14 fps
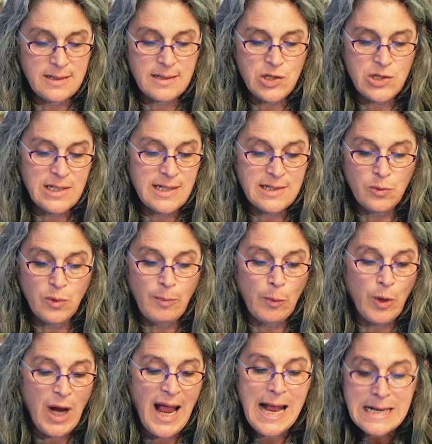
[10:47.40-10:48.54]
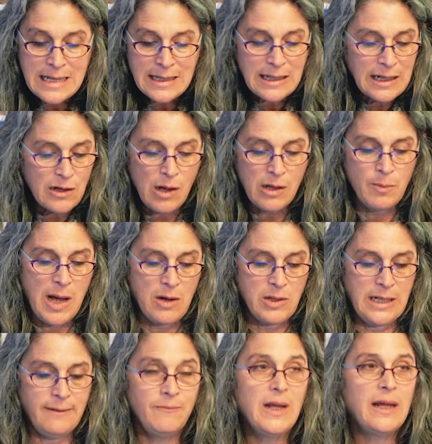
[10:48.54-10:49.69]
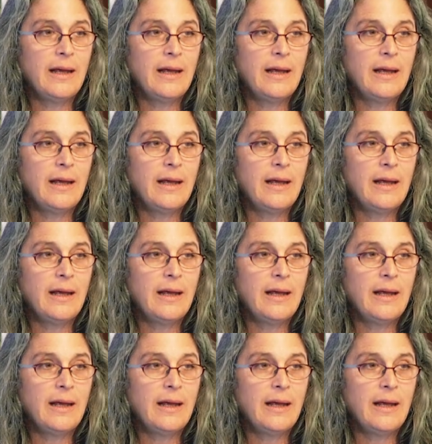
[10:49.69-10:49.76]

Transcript: says she doesn't remember anything at all about it.